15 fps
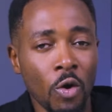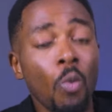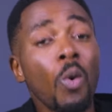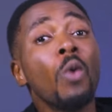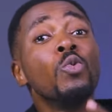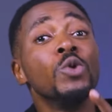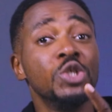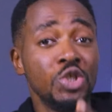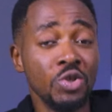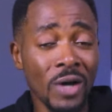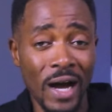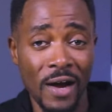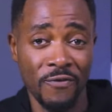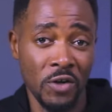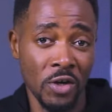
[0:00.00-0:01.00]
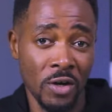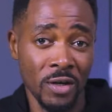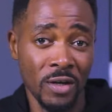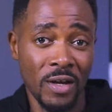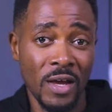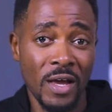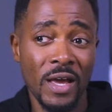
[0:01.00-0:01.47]
Or what would you have
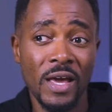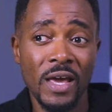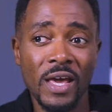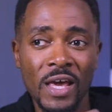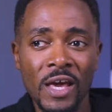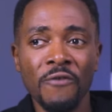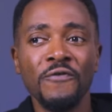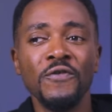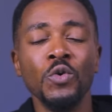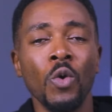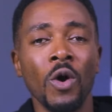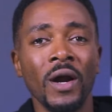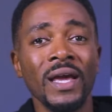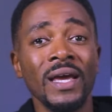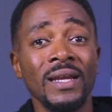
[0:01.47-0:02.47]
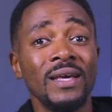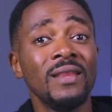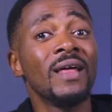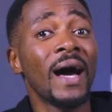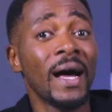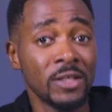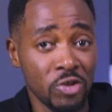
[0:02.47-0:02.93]
done if you were in
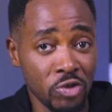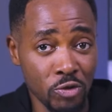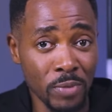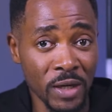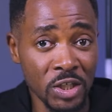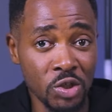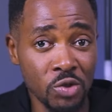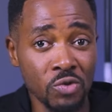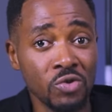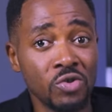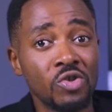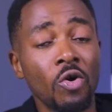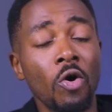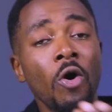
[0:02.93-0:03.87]
either Aunty Dupe's shoes